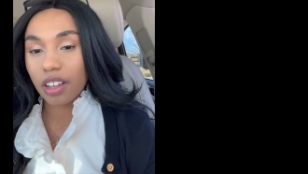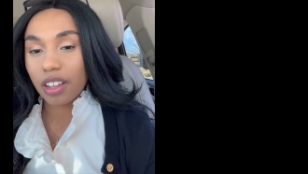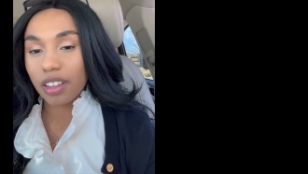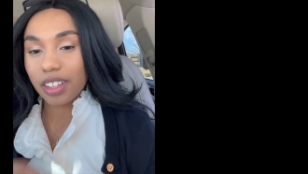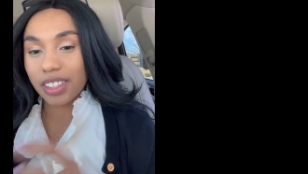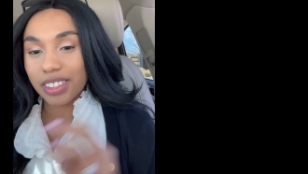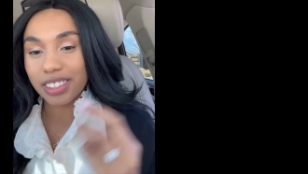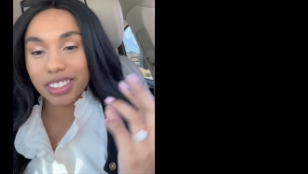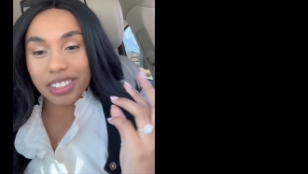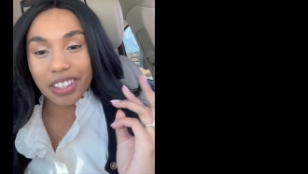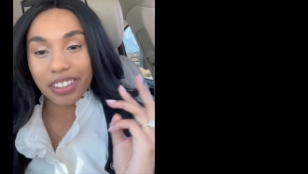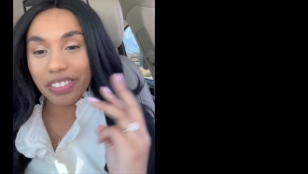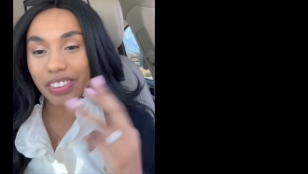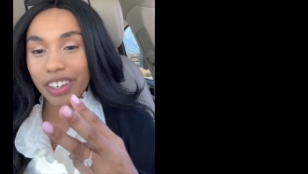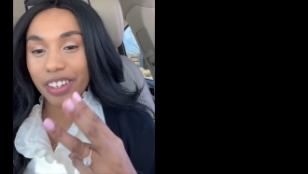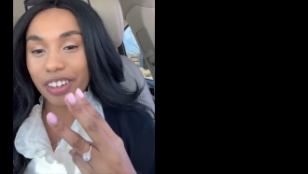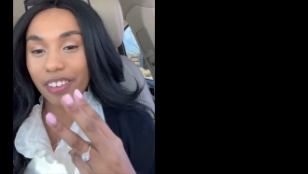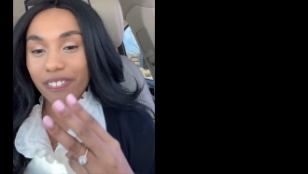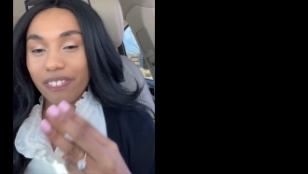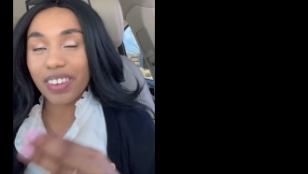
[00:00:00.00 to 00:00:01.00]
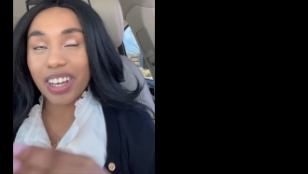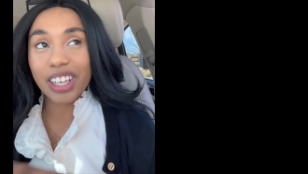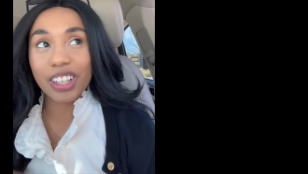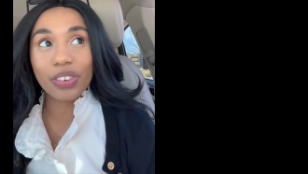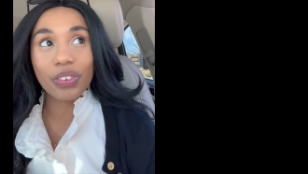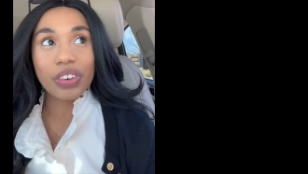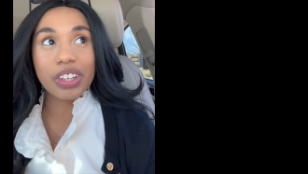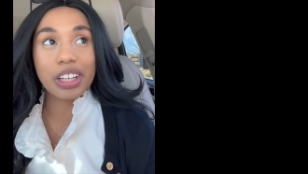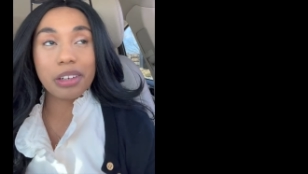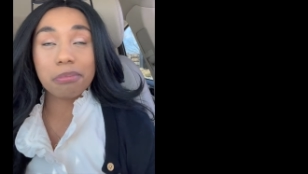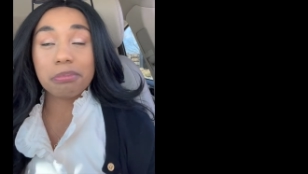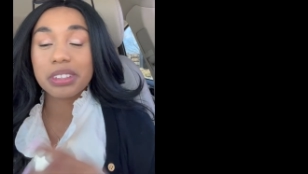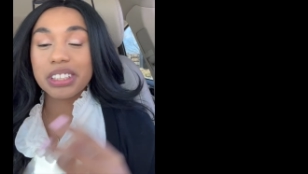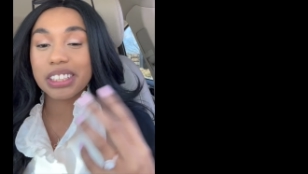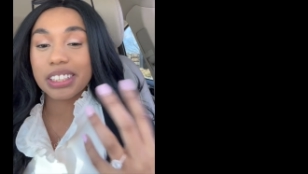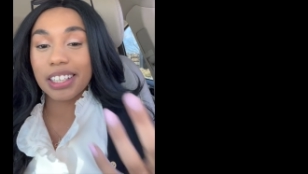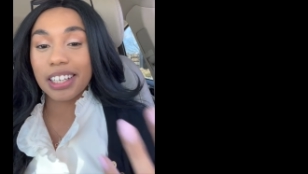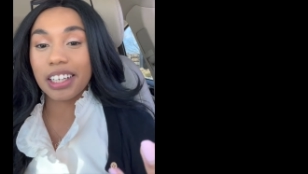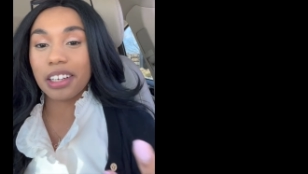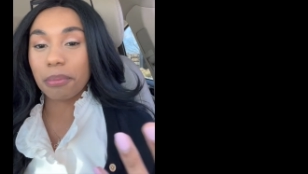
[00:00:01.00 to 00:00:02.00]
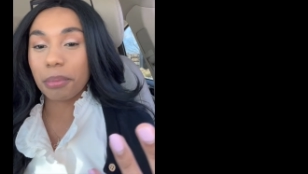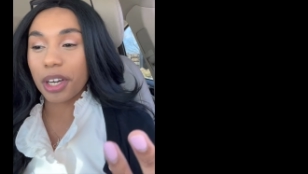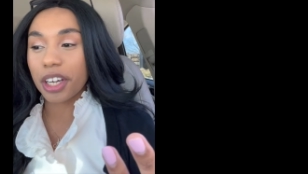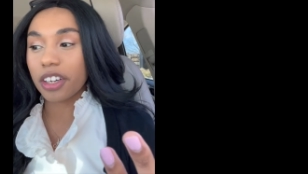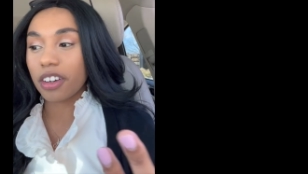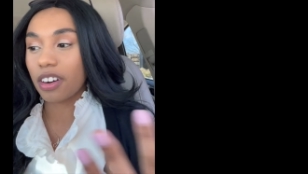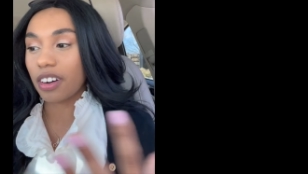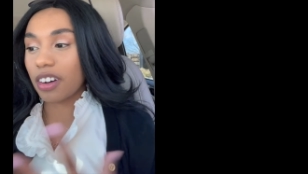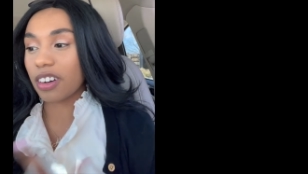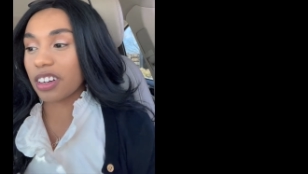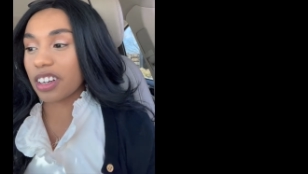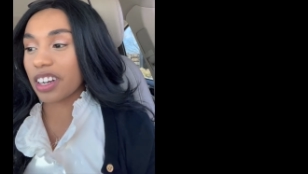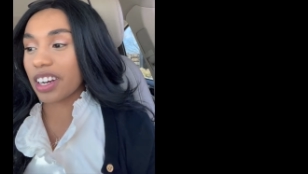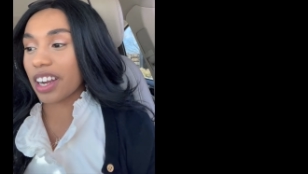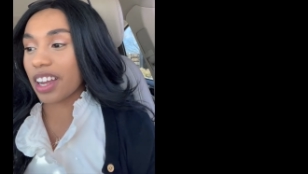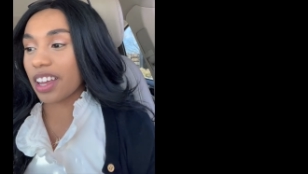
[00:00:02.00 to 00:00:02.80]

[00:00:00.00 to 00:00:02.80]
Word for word: this is the third and final one. I'm sitting in my car